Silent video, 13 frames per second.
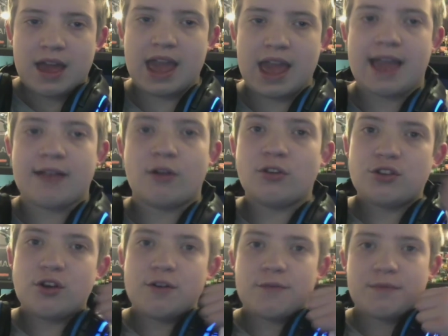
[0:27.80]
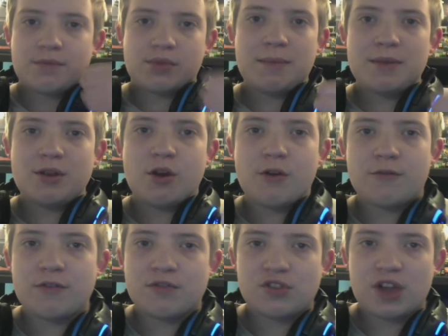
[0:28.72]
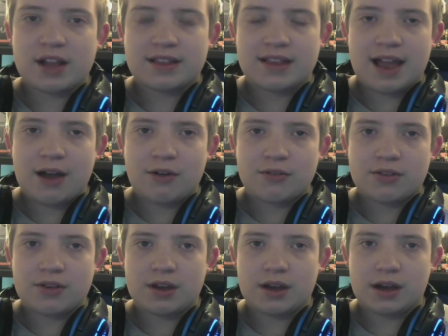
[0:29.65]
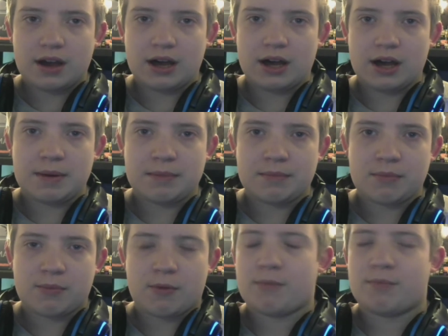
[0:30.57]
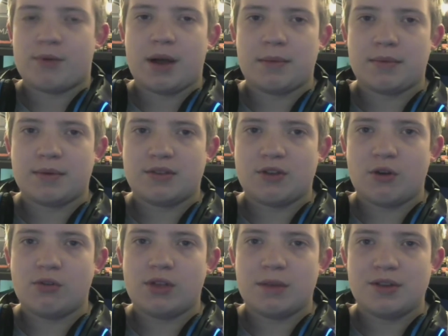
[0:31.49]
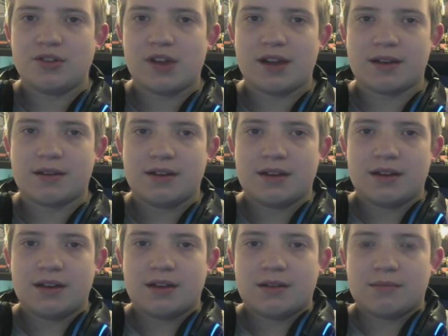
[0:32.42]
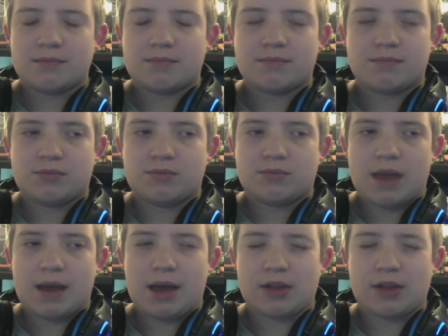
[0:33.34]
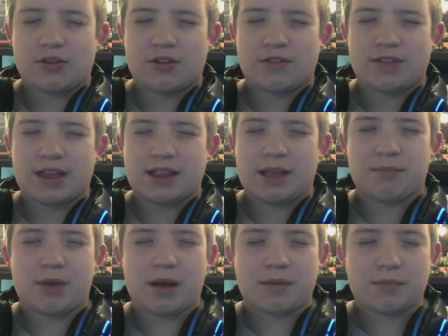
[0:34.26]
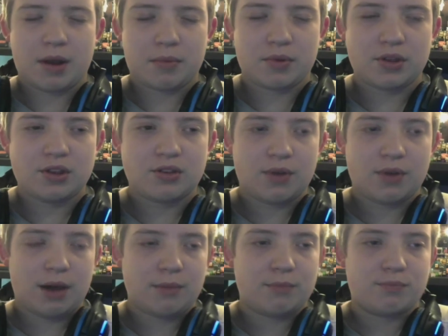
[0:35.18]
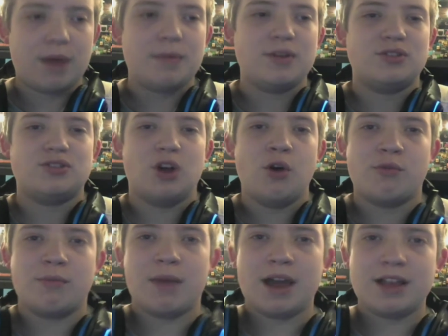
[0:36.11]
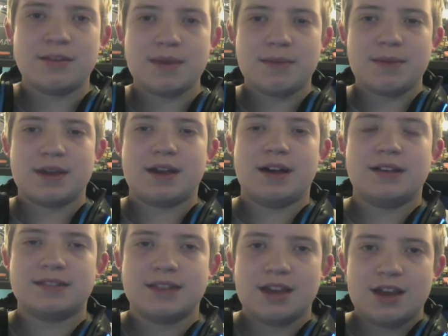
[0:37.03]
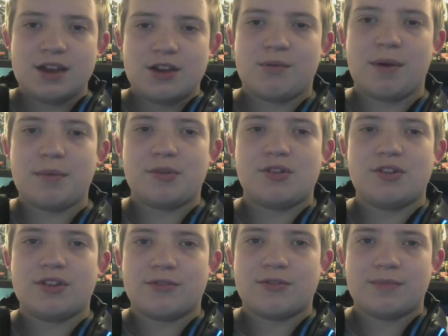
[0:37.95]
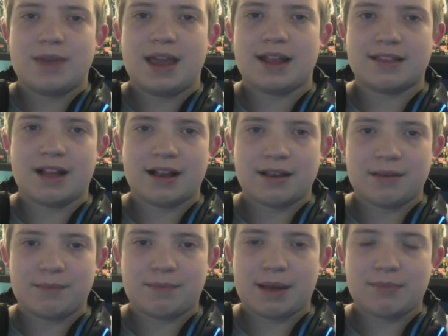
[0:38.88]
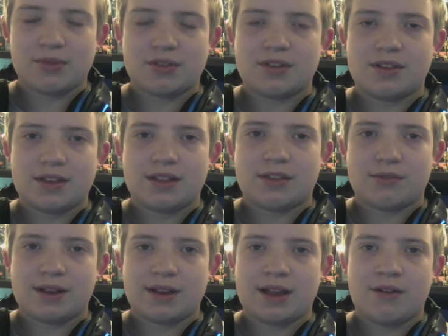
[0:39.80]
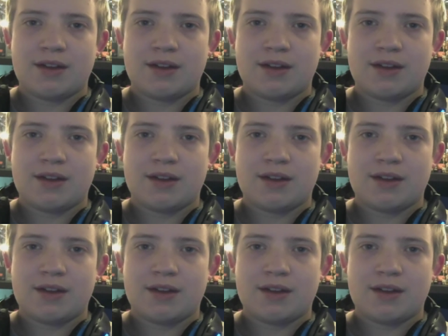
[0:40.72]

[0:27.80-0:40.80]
And also, let me know if you've checked it out. Probably don't let me check. I should have said that properly. Probably don't remind me because you probably should have. It's not, but I'm just going to say this right now.